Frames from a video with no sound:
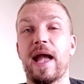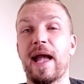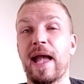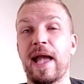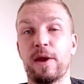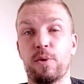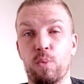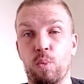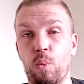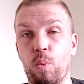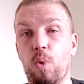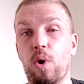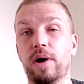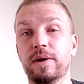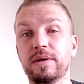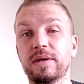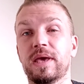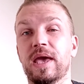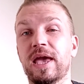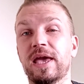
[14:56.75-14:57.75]
And
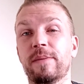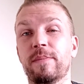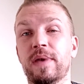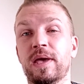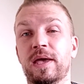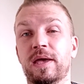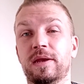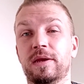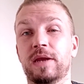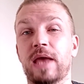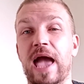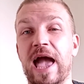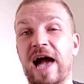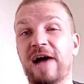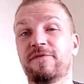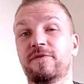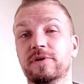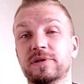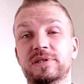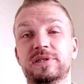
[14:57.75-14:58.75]
one game in,
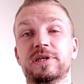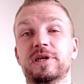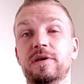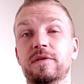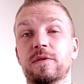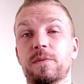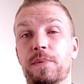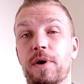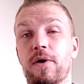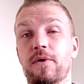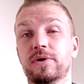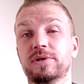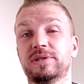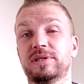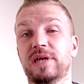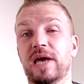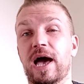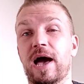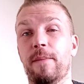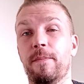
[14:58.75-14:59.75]
after seeing the post
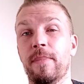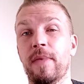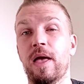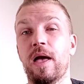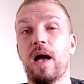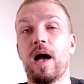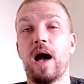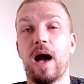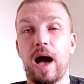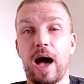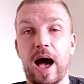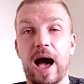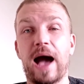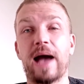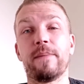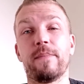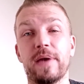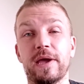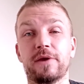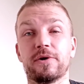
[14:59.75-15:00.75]
step,
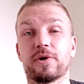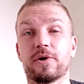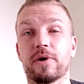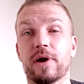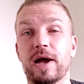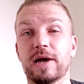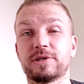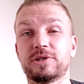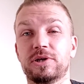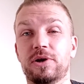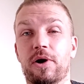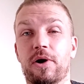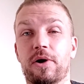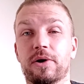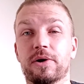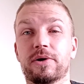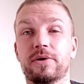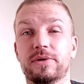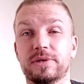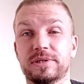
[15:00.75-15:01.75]
I made a correction article